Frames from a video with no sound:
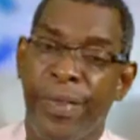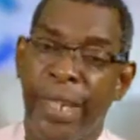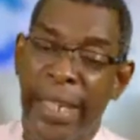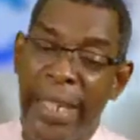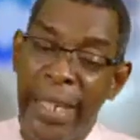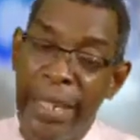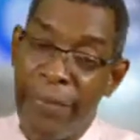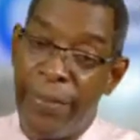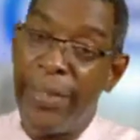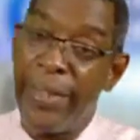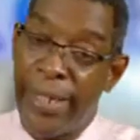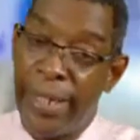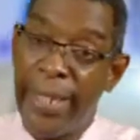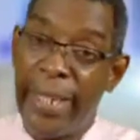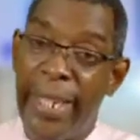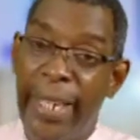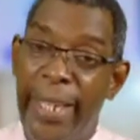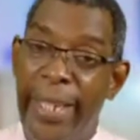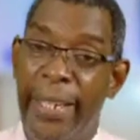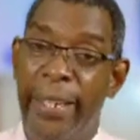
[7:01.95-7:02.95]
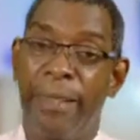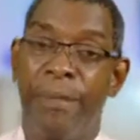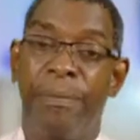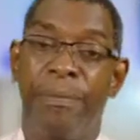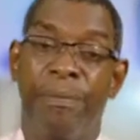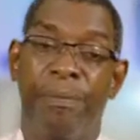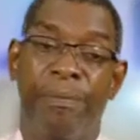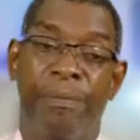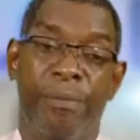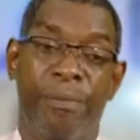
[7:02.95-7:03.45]
even today,
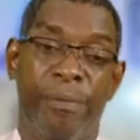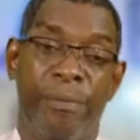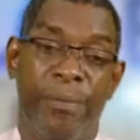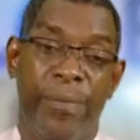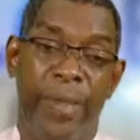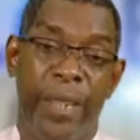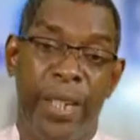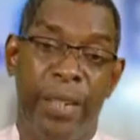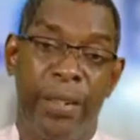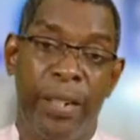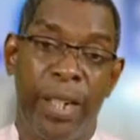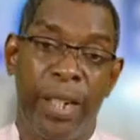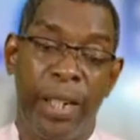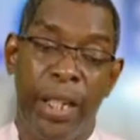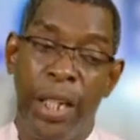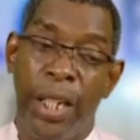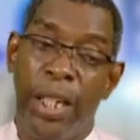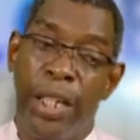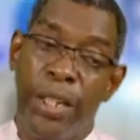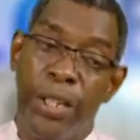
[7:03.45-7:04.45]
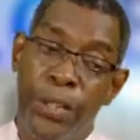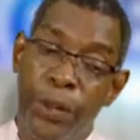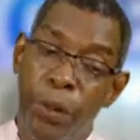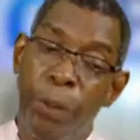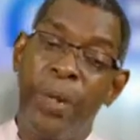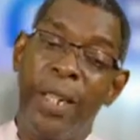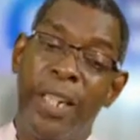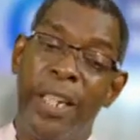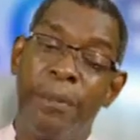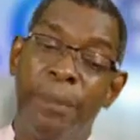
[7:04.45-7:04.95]
you
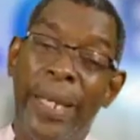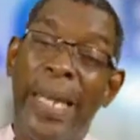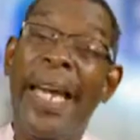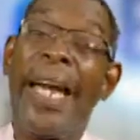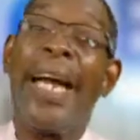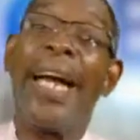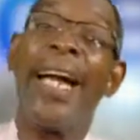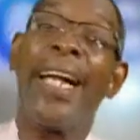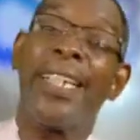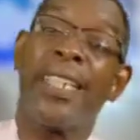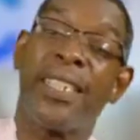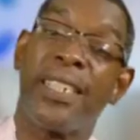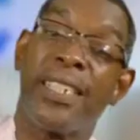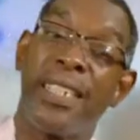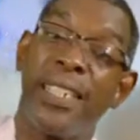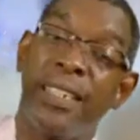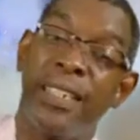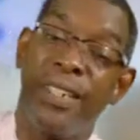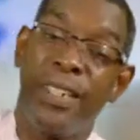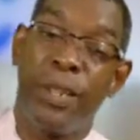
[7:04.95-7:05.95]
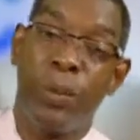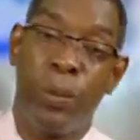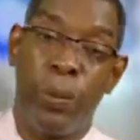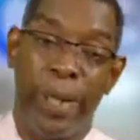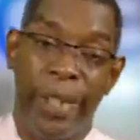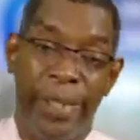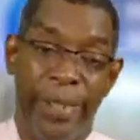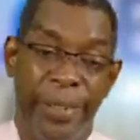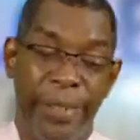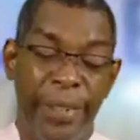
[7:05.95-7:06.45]
may not be asking the
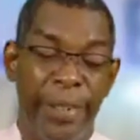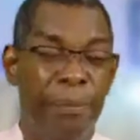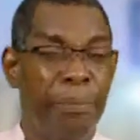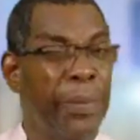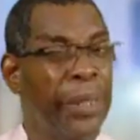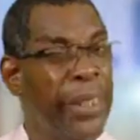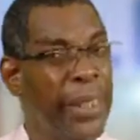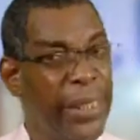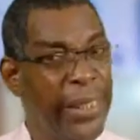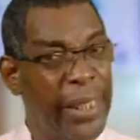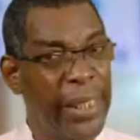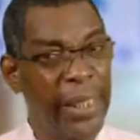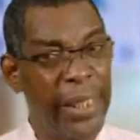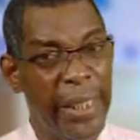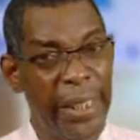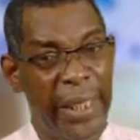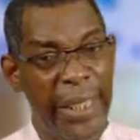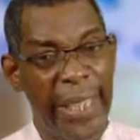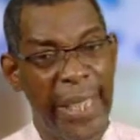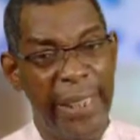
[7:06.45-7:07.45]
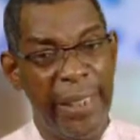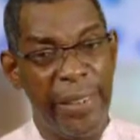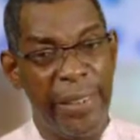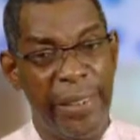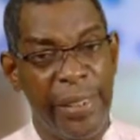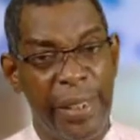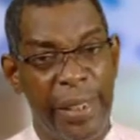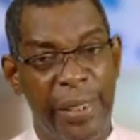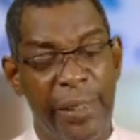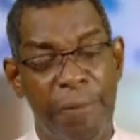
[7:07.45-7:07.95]
question, but you still need the
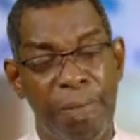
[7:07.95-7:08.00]
answer.